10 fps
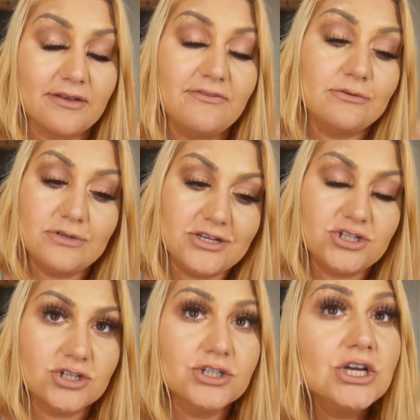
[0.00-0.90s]

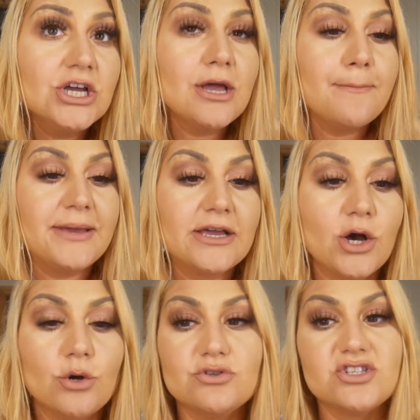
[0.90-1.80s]
foundation,
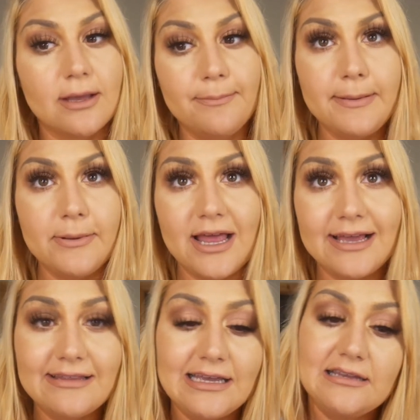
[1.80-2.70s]
because some people
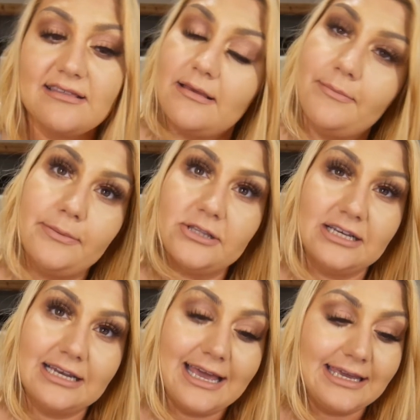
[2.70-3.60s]
liked it, some people
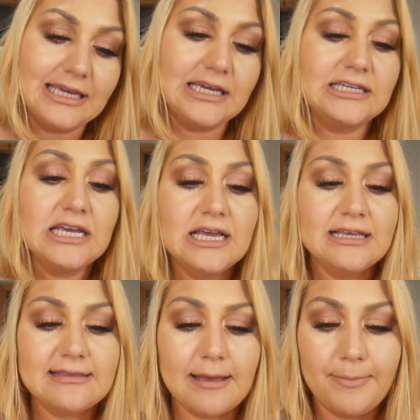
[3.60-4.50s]
didn't like it,
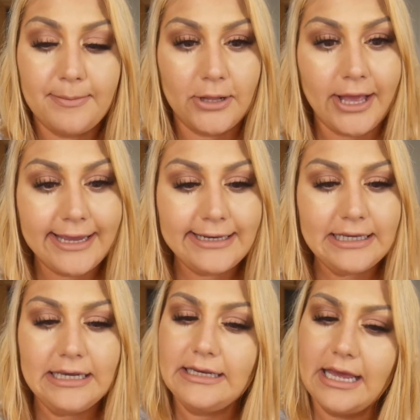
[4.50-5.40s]
some people hate
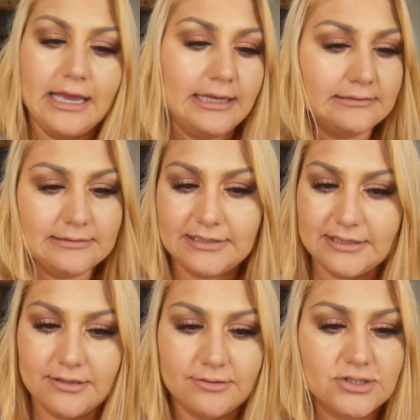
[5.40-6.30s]
it, and
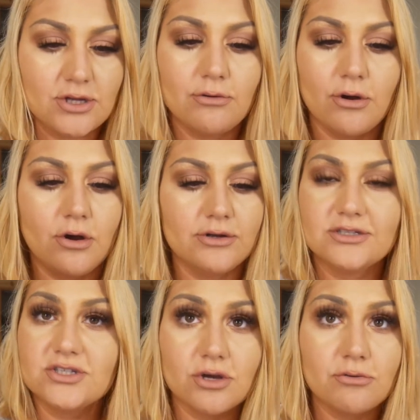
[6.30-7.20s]
so on
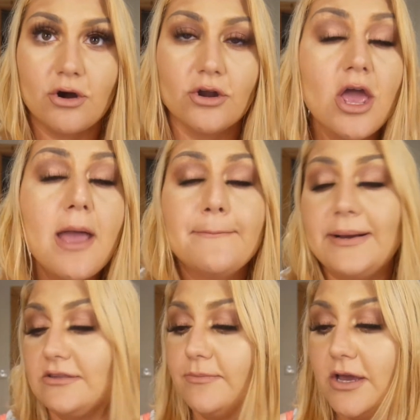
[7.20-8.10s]
and so on.
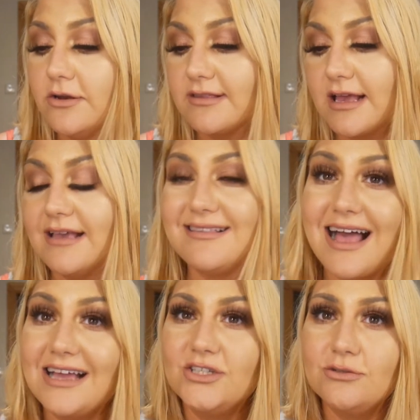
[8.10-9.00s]
But to be honest, guys,
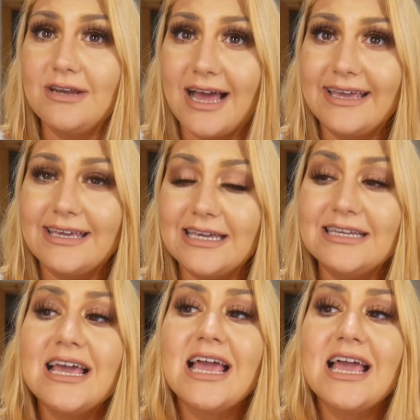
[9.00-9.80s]
I do like it.